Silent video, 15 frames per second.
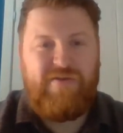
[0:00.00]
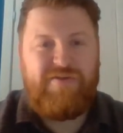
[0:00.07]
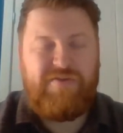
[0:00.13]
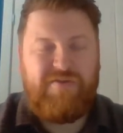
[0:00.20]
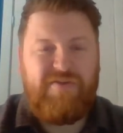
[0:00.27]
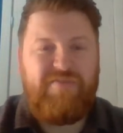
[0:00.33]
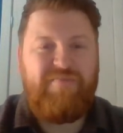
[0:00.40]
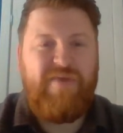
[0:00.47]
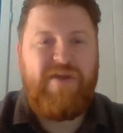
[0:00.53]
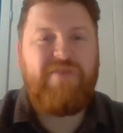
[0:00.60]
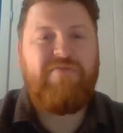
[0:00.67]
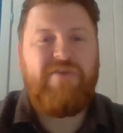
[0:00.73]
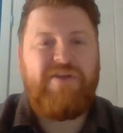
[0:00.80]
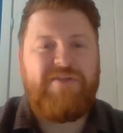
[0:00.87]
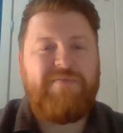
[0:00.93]
As long as you've
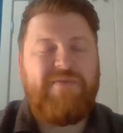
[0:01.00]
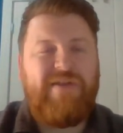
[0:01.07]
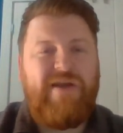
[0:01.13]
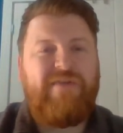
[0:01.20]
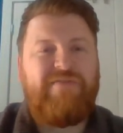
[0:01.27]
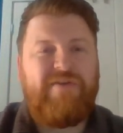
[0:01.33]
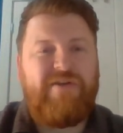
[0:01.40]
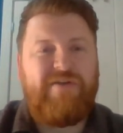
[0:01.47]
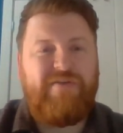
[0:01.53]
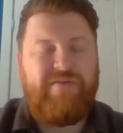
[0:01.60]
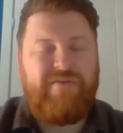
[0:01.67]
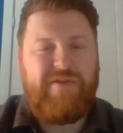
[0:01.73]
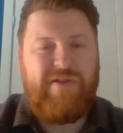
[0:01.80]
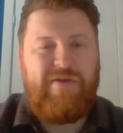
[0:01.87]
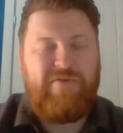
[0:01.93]
made a reasonable effort,
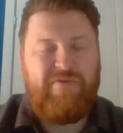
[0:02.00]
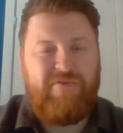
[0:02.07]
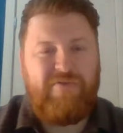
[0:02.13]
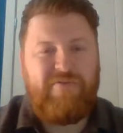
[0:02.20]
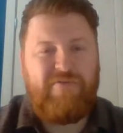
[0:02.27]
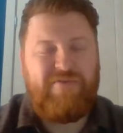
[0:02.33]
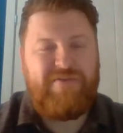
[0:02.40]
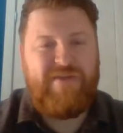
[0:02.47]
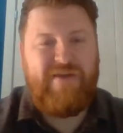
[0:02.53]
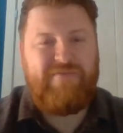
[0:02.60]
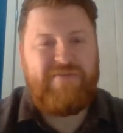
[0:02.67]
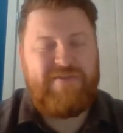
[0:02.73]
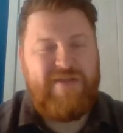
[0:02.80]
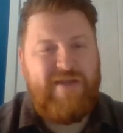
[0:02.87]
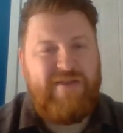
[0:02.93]
the local authority
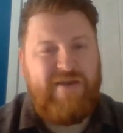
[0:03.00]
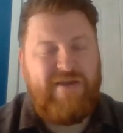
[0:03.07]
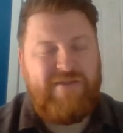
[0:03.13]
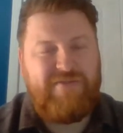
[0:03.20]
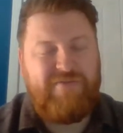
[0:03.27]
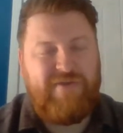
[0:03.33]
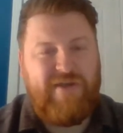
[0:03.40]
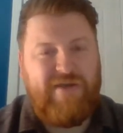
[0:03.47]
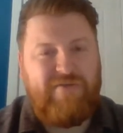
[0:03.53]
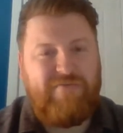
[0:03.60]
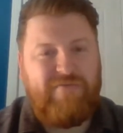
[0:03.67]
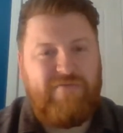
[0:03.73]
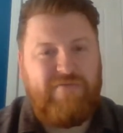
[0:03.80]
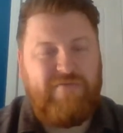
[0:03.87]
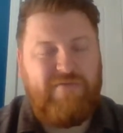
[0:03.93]
have to take that into account.